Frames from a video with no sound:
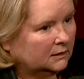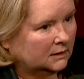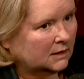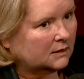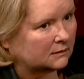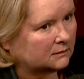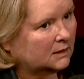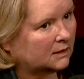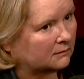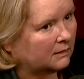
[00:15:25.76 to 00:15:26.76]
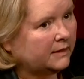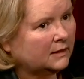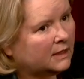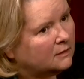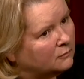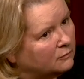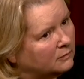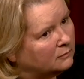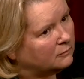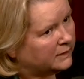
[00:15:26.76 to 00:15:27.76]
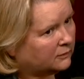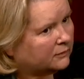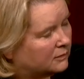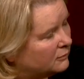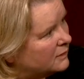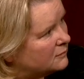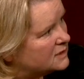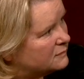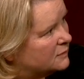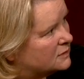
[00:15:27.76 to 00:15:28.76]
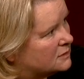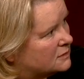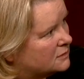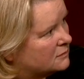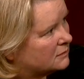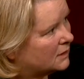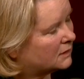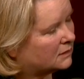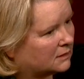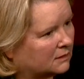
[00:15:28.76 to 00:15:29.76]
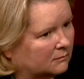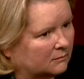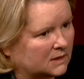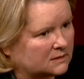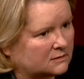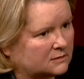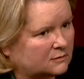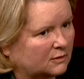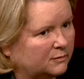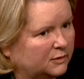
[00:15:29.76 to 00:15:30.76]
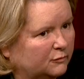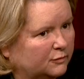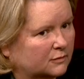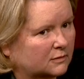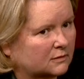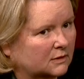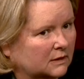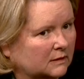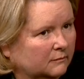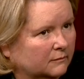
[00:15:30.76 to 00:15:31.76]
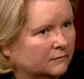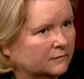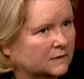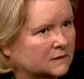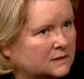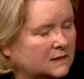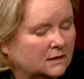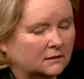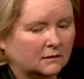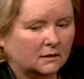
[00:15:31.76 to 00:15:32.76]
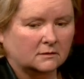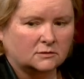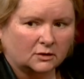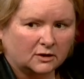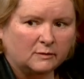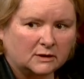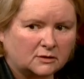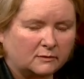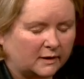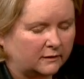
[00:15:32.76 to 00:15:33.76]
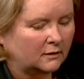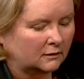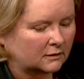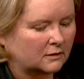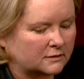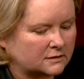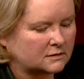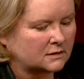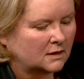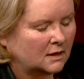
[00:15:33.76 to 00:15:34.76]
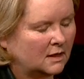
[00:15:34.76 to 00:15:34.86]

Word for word: Yeah, yeah, and and it went on. There were other experiences too, like um, as I describe in the book, um, seeing a documentary about the Holocaust